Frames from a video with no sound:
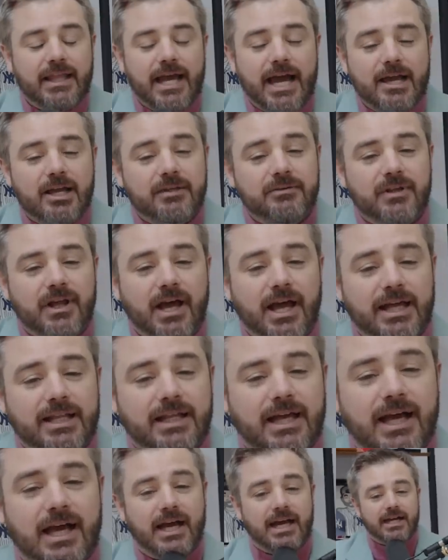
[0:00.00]
I,
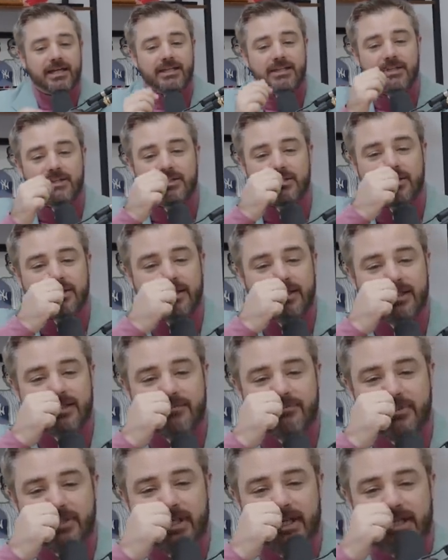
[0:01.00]
I, I think
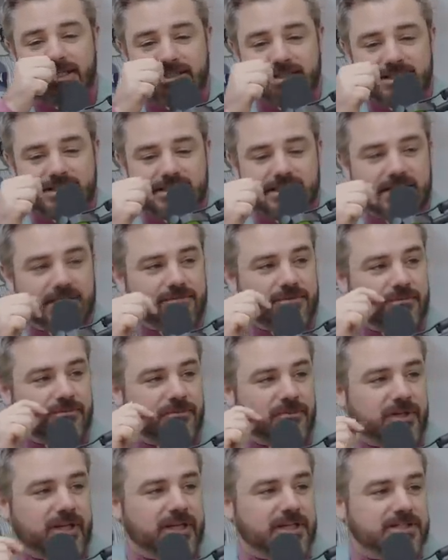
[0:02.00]
of it as the scene from
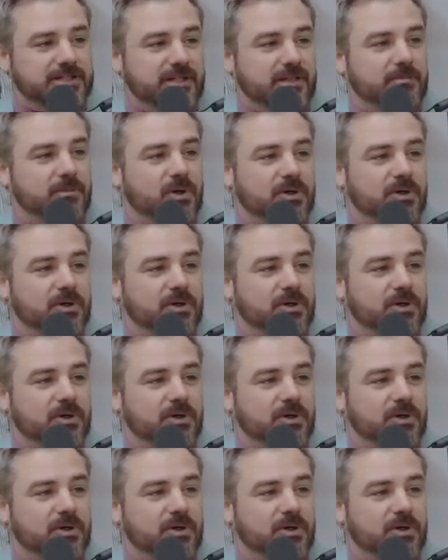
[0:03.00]
Forgetting Sarah